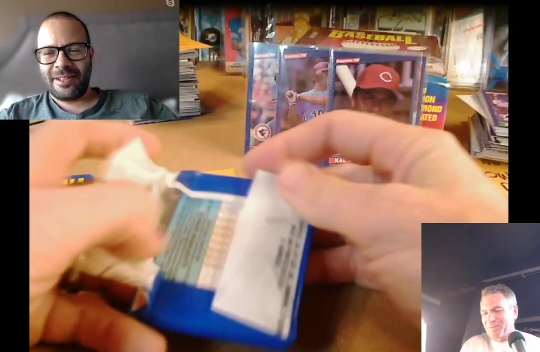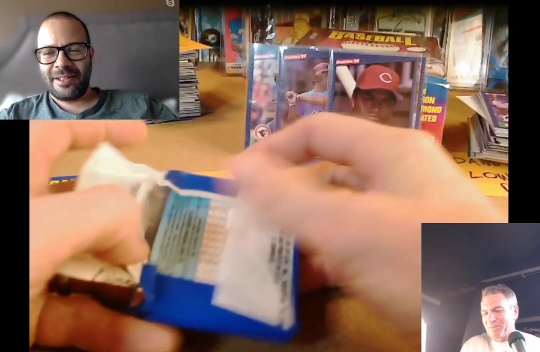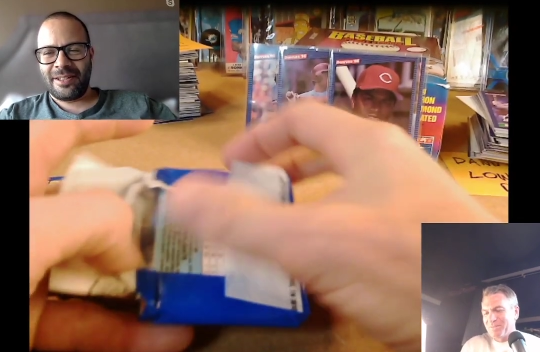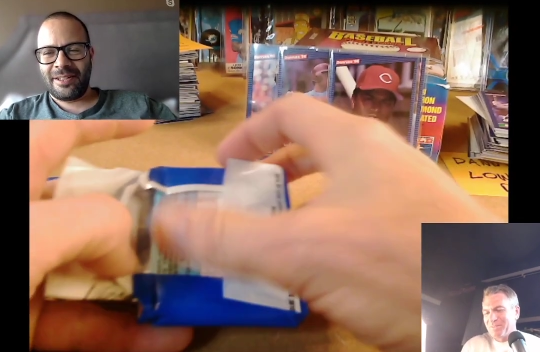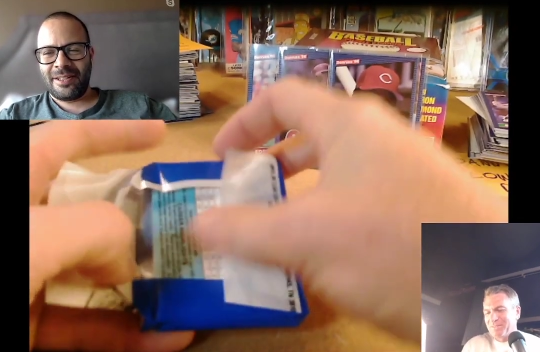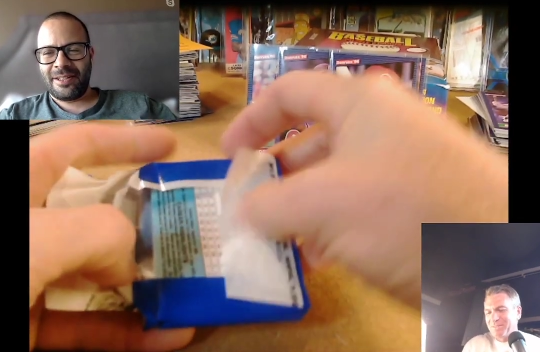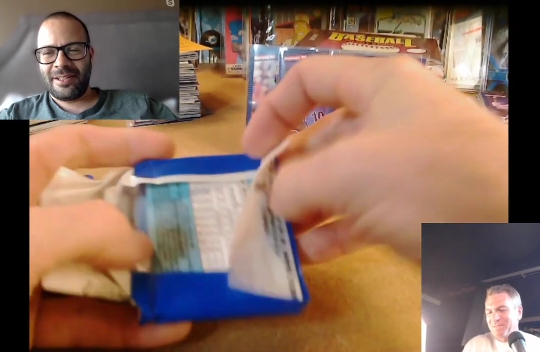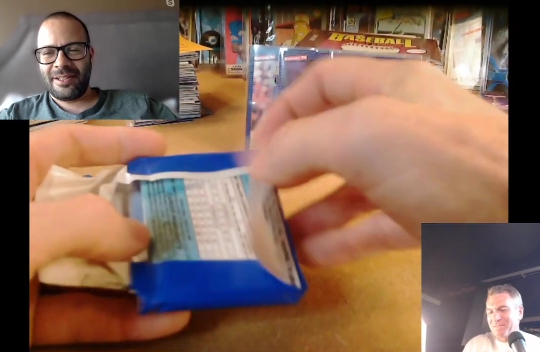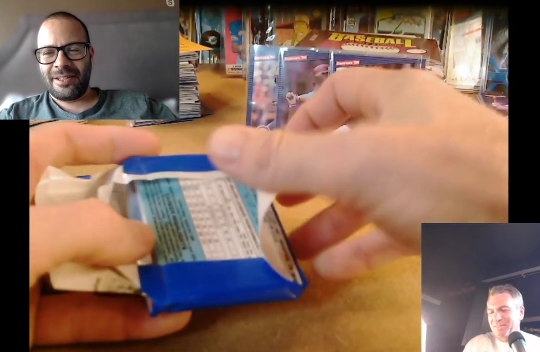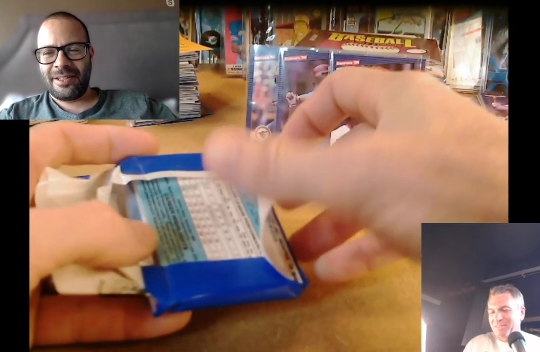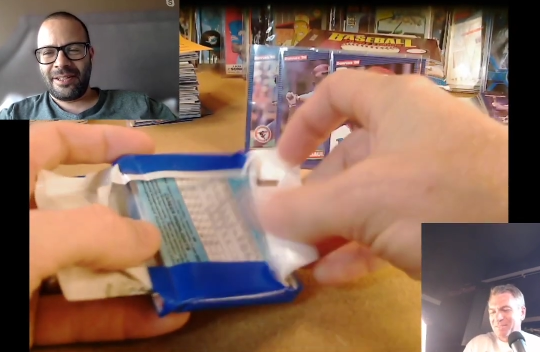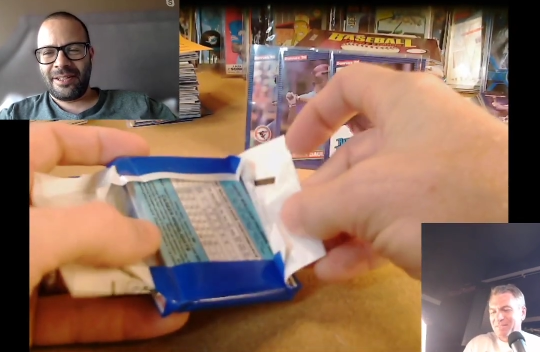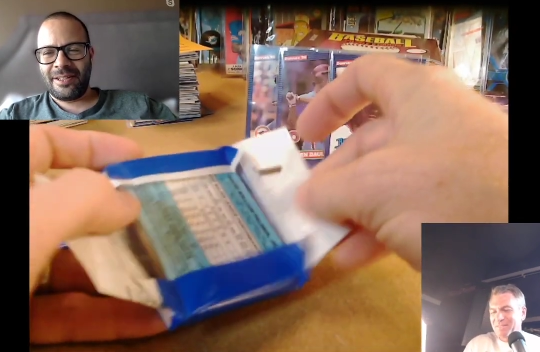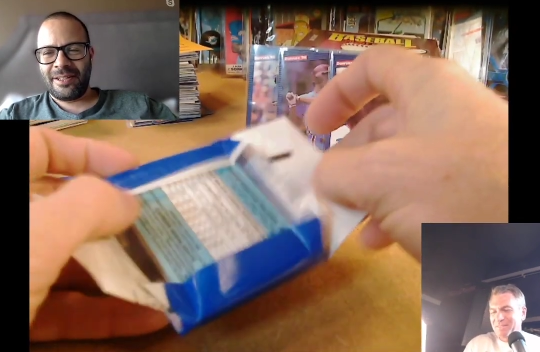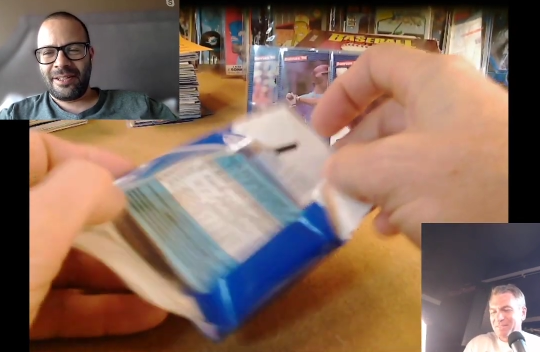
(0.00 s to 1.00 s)

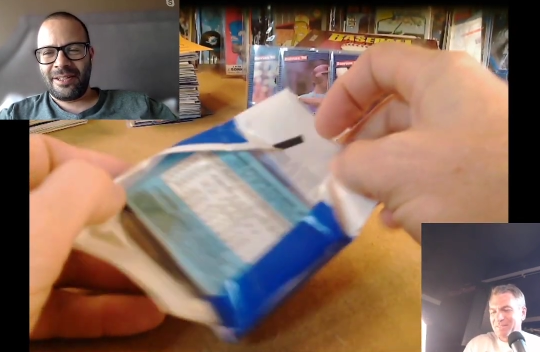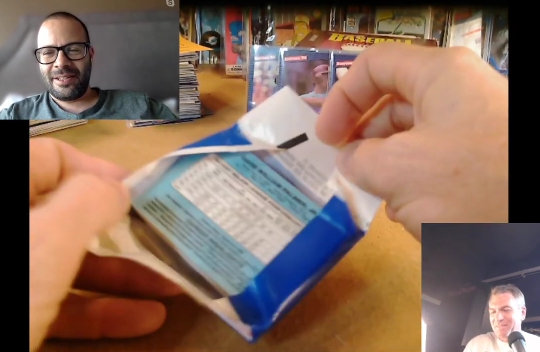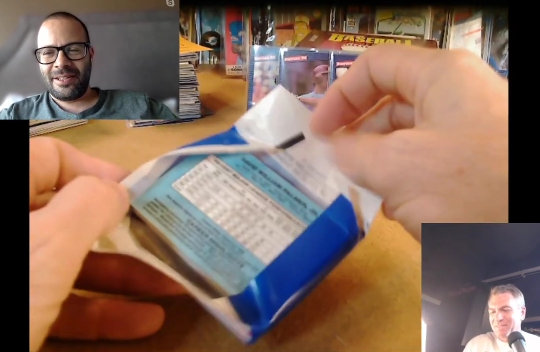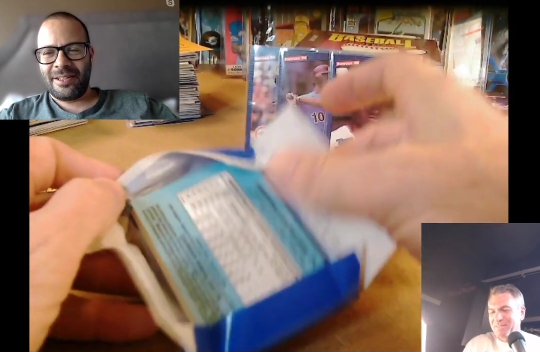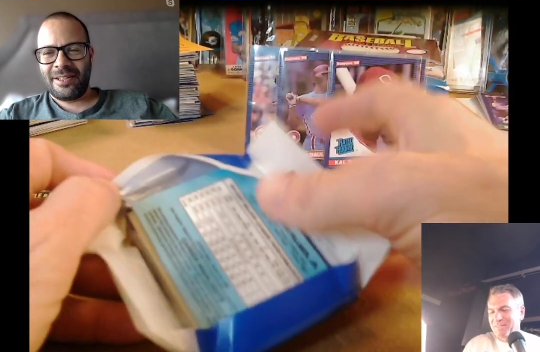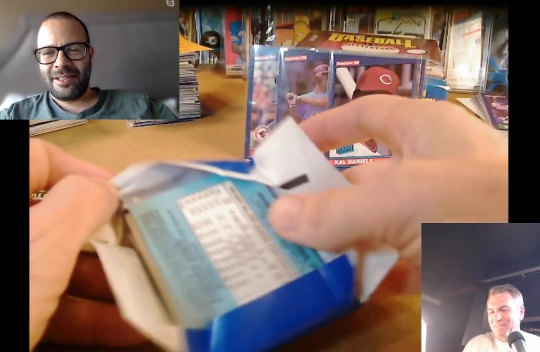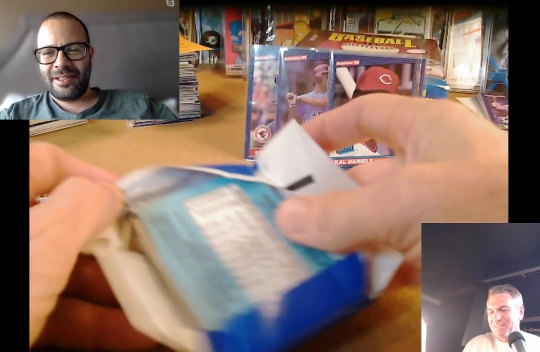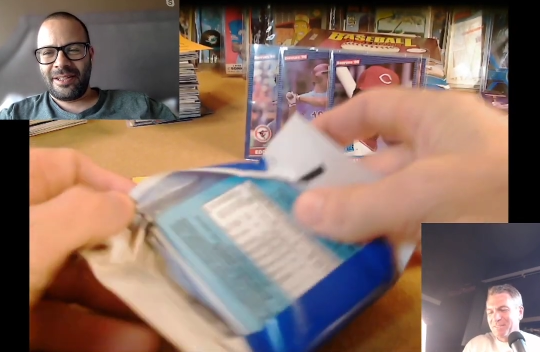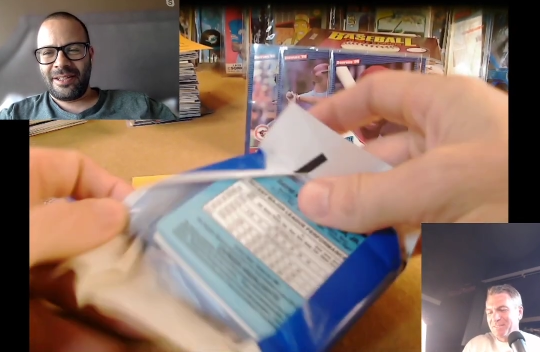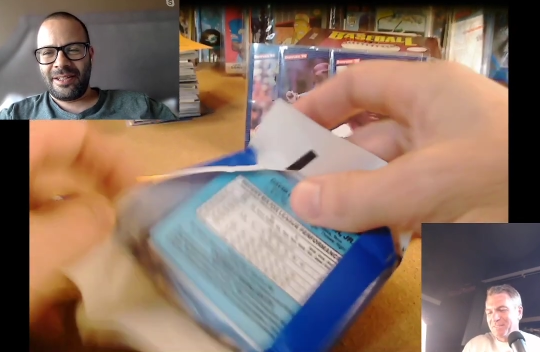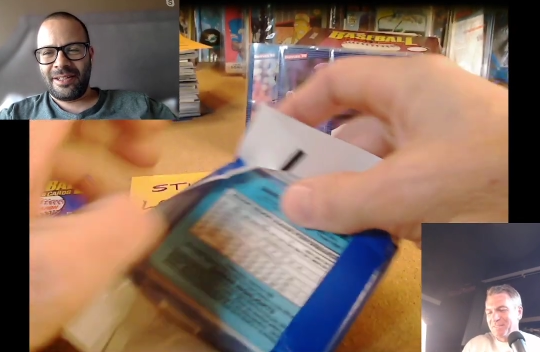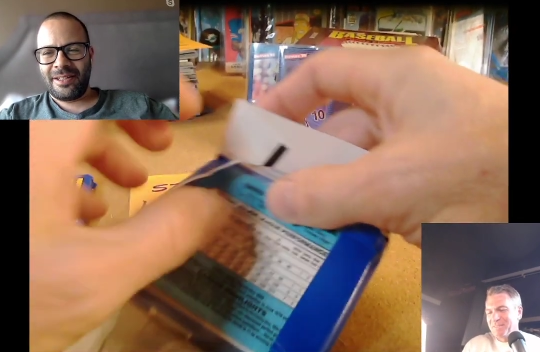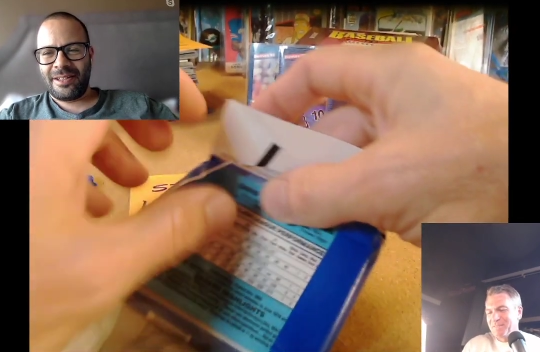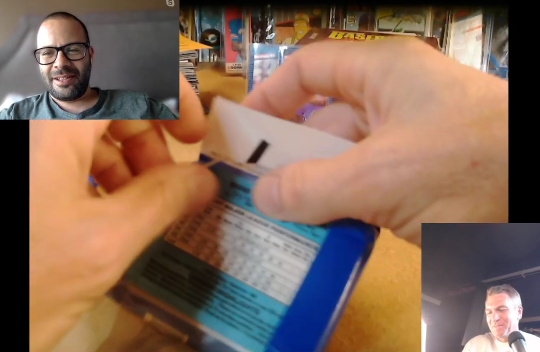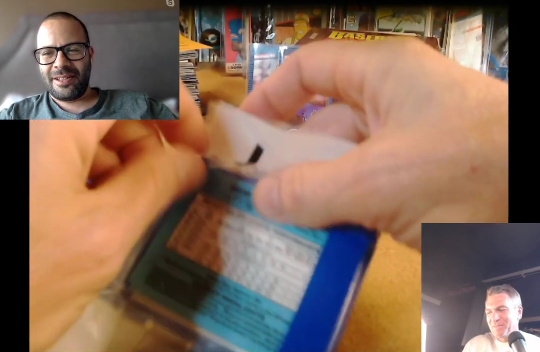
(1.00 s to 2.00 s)

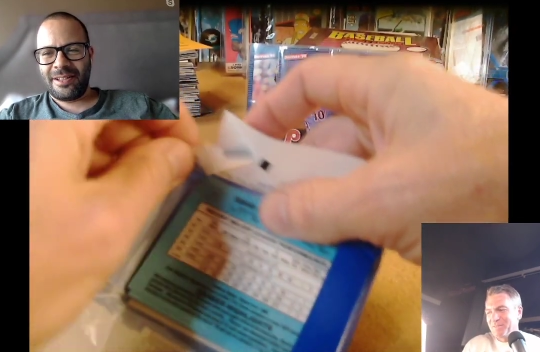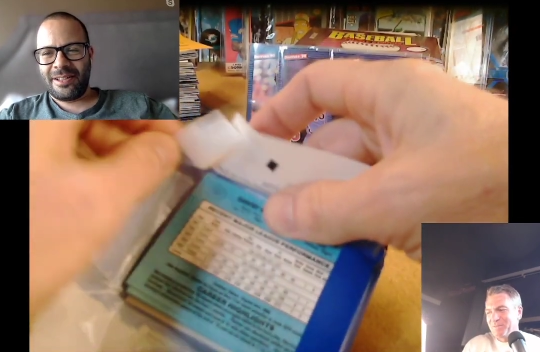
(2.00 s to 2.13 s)
(no one is talking)